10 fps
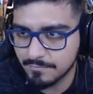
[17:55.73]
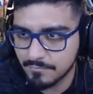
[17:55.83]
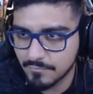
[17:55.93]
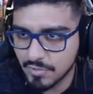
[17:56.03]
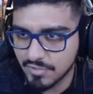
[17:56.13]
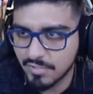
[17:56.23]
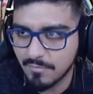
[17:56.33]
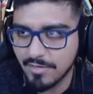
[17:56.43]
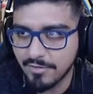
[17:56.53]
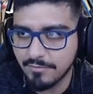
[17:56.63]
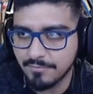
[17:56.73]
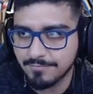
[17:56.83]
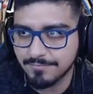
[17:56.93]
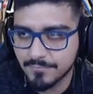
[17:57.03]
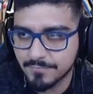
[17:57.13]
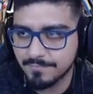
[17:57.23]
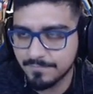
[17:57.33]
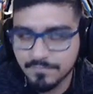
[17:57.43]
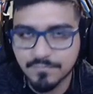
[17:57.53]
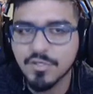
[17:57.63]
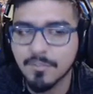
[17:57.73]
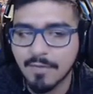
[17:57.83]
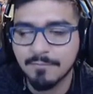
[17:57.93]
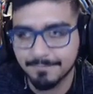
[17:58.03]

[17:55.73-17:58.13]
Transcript: Trent's a good man, dude. Good man.